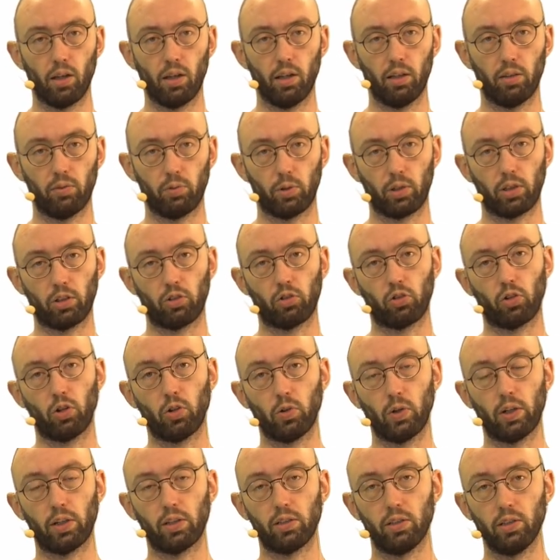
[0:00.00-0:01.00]
And we can
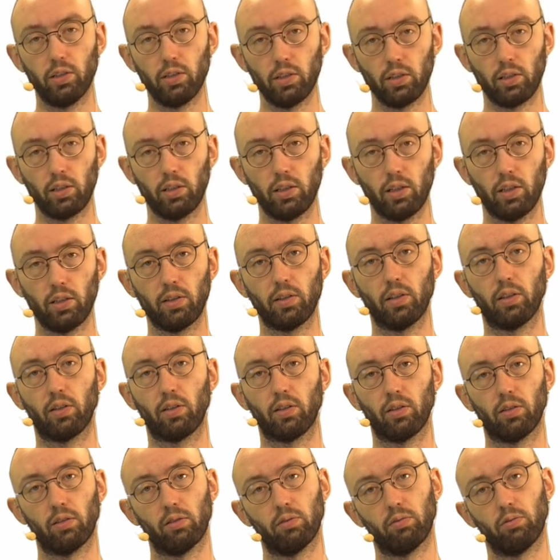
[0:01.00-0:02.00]
show analytically that
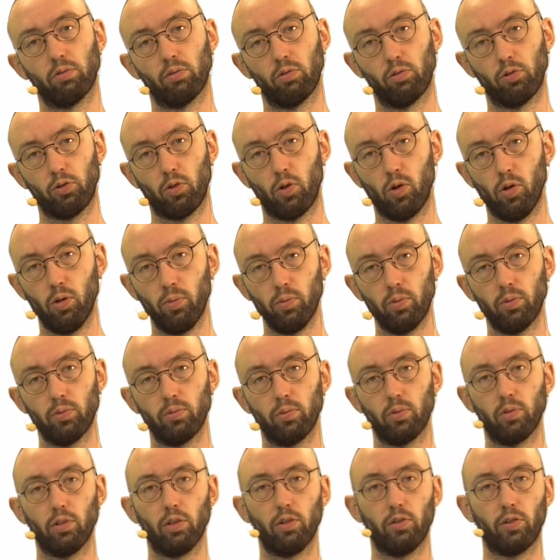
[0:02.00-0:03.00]
the form
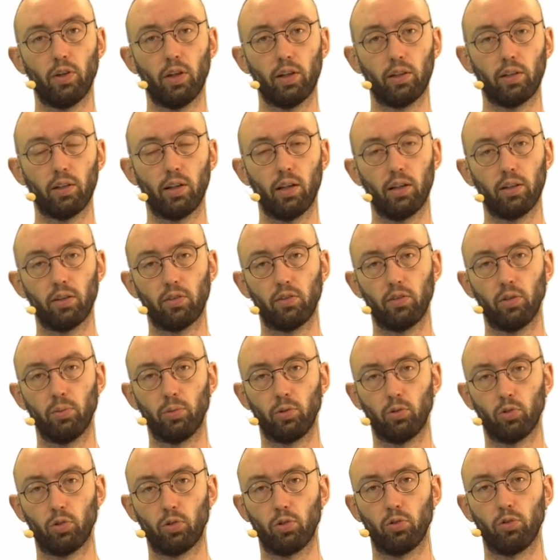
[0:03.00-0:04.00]
of that null
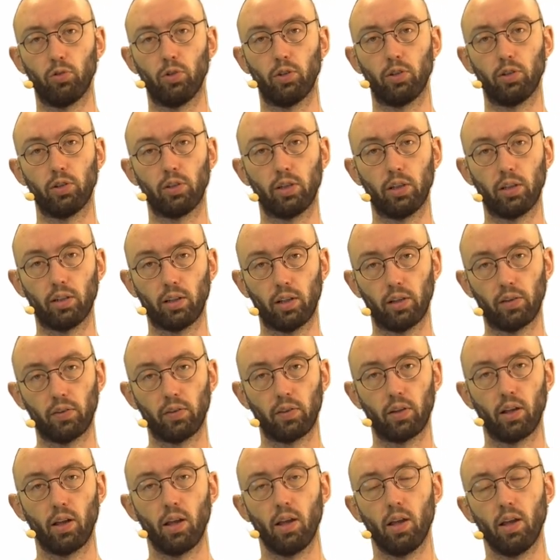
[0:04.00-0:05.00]
distribution for the t-test
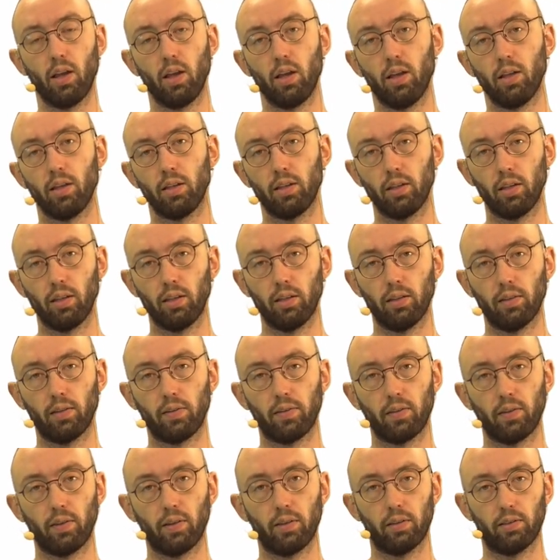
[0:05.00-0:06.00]

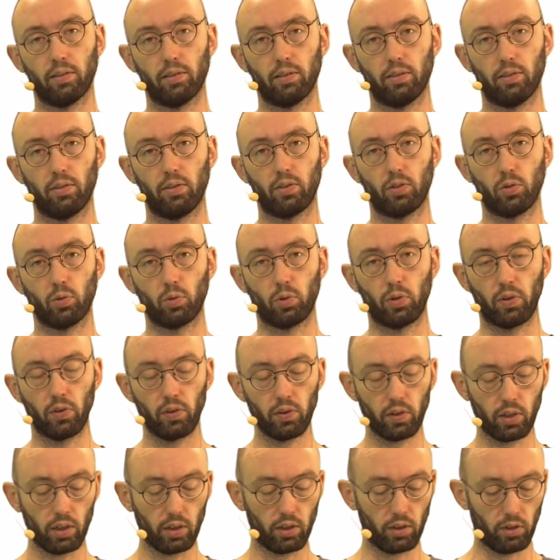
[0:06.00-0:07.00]
is a student's
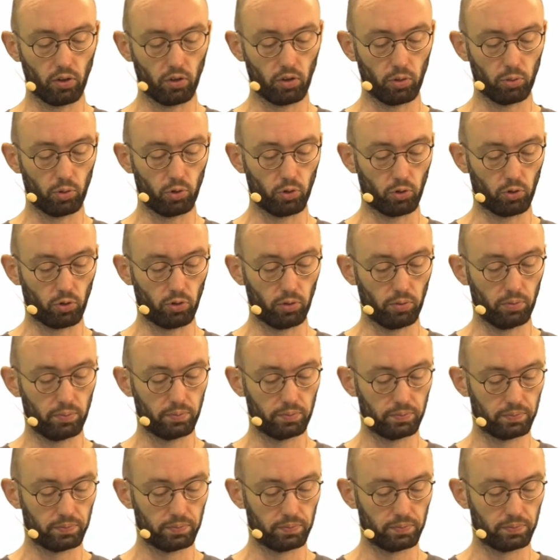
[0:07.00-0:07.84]
t-distribution.